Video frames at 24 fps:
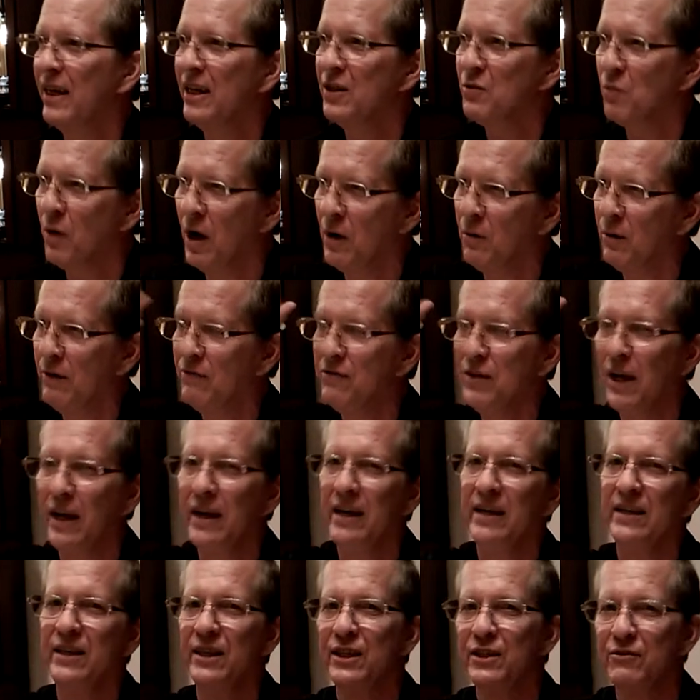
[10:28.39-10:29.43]
That's why we've
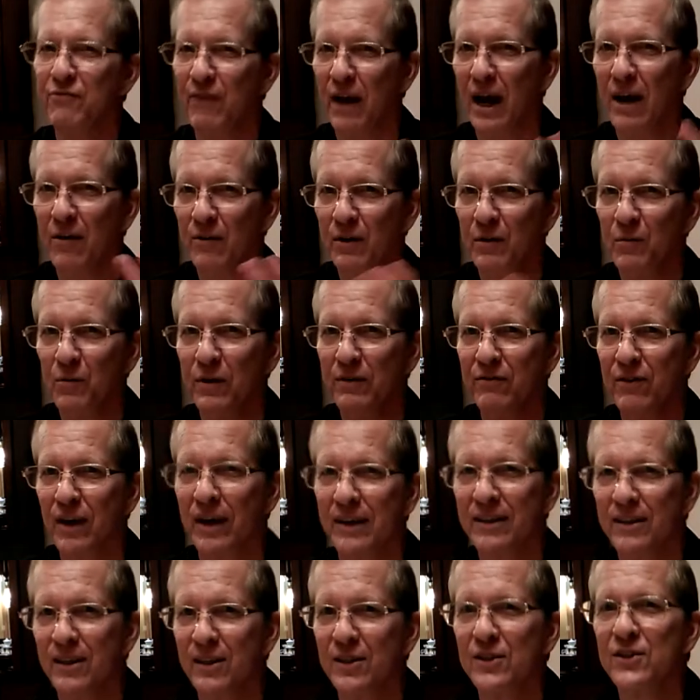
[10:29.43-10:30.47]
taken this vow and we've
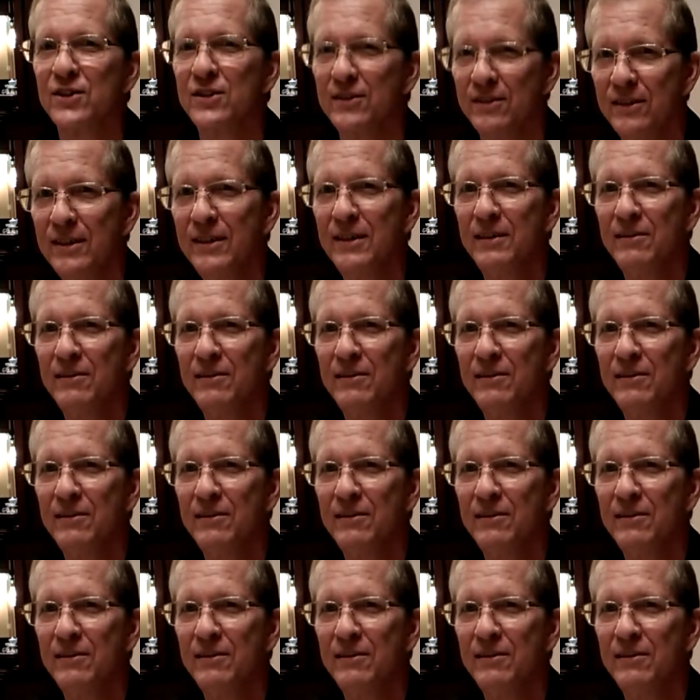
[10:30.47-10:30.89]
got this